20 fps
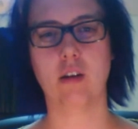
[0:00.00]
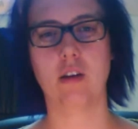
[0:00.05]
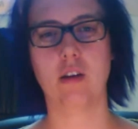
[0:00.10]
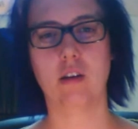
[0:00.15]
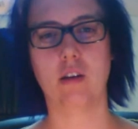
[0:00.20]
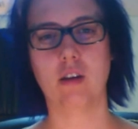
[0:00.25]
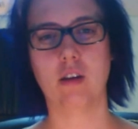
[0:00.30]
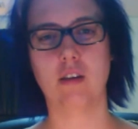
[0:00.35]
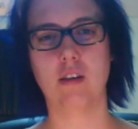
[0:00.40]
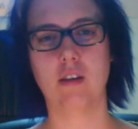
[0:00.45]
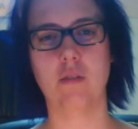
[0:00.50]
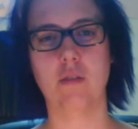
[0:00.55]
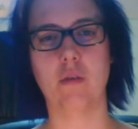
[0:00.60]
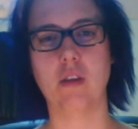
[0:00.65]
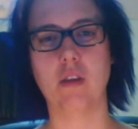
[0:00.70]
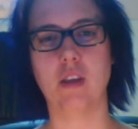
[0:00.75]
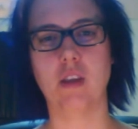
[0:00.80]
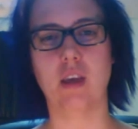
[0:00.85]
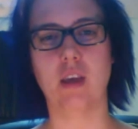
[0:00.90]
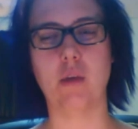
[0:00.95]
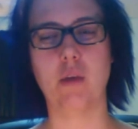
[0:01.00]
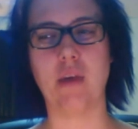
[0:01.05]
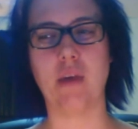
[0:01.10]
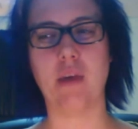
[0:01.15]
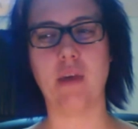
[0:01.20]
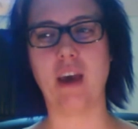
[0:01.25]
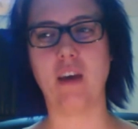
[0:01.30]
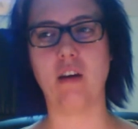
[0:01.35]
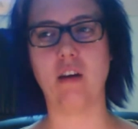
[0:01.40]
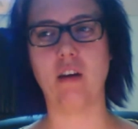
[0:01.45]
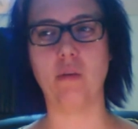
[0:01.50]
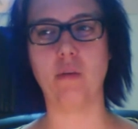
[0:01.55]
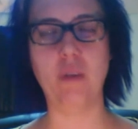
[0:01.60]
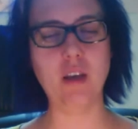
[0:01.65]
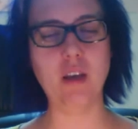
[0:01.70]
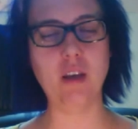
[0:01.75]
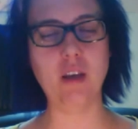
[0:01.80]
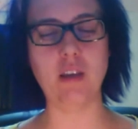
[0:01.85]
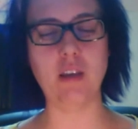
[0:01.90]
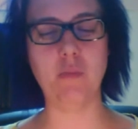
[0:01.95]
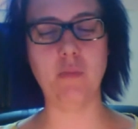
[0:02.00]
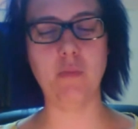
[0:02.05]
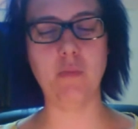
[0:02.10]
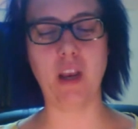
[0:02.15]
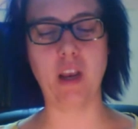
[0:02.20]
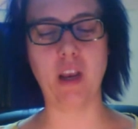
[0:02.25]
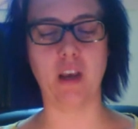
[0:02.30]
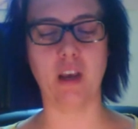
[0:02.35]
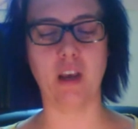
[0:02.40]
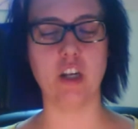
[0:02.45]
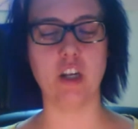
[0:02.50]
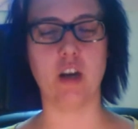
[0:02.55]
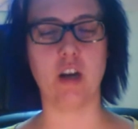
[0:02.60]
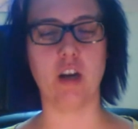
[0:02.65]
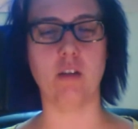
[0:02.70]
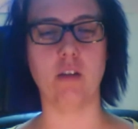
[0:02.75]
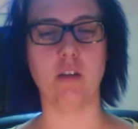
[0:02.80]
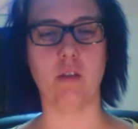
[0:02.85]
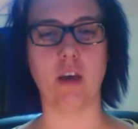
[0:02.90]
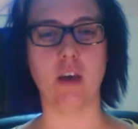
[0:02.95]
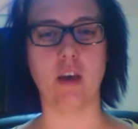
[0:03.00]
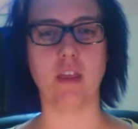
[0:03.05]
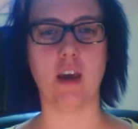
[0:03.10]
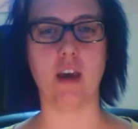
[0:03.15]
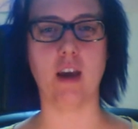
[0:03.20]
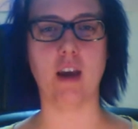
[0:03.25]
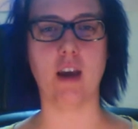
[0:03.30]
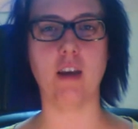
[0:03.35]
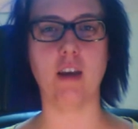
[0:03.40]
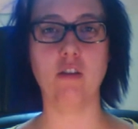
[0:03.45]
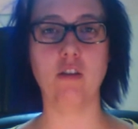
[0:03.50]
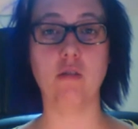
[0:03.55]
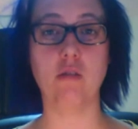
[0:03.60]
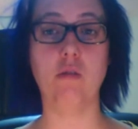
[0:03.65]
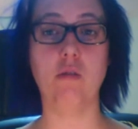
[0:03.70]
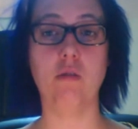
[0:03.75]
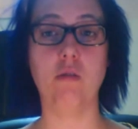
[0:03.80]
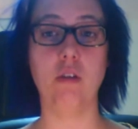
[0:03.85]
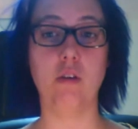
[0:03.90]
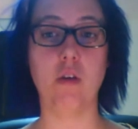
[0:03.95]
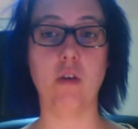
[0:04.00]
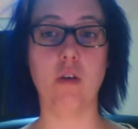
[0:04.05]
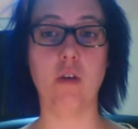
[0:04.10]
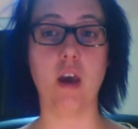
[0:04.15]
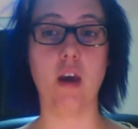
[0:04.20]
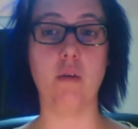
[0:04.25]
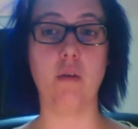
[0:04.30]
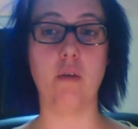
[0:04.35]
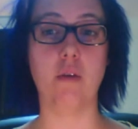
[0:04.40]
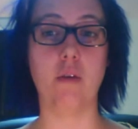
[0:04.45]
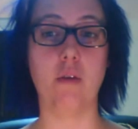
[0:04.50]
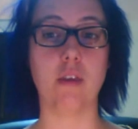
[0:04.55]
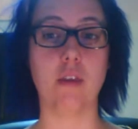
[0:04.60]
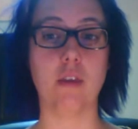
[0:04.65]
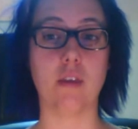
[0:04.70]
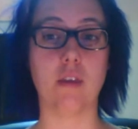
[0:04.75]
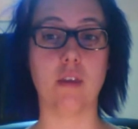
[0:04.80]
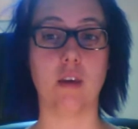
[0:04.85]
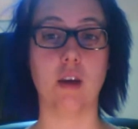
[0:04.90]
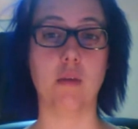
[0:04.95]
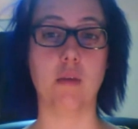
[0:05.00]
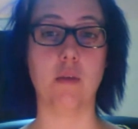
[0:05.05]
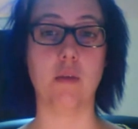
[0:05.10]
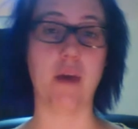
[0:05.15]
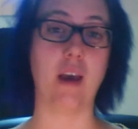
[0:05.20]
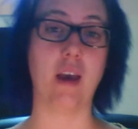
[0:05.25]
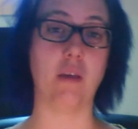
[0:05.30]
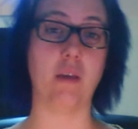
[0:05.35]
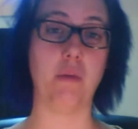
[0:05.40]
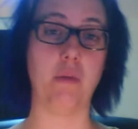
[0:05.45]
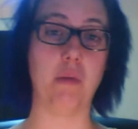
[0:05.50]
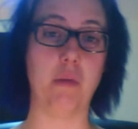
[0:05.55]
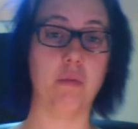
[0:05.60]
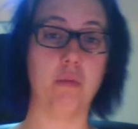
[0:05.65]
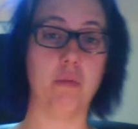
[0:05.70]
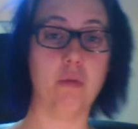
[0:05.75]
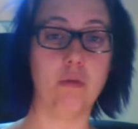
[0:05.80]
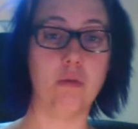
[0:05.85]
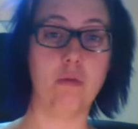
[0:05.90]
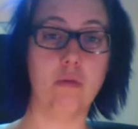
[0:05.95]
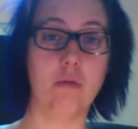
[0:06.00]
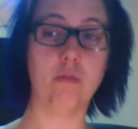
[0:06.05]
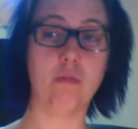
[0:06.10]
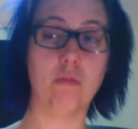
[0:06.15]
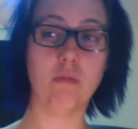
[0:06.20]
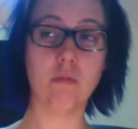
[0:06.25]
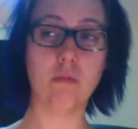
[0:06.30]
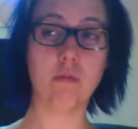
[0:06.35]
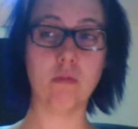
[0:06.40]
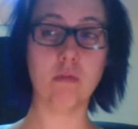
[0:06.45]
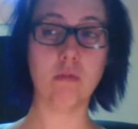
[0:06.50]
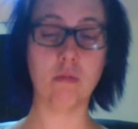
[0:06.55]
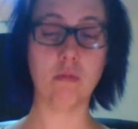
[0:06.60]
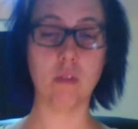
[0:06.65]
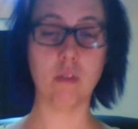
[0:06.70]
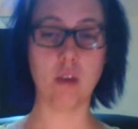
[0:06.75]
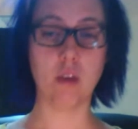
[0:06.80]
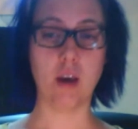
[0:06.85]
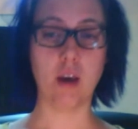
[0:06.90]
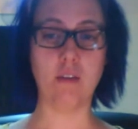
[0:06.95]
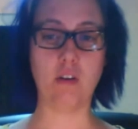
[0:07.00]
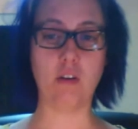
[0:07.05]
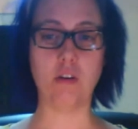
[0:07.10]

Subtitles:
Because he wants to get back at her. Because he's petty and shallow like that. And he's totally okay with getting back at people who have hurt